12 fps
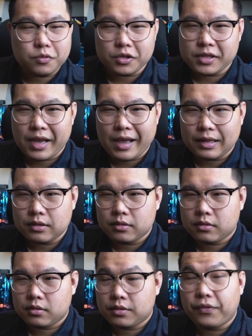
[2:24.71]
was at
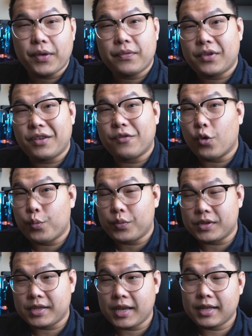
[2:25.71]

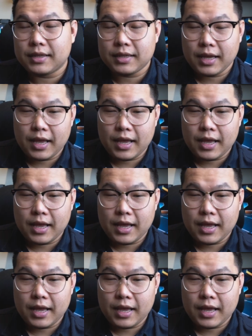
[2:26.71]
54%.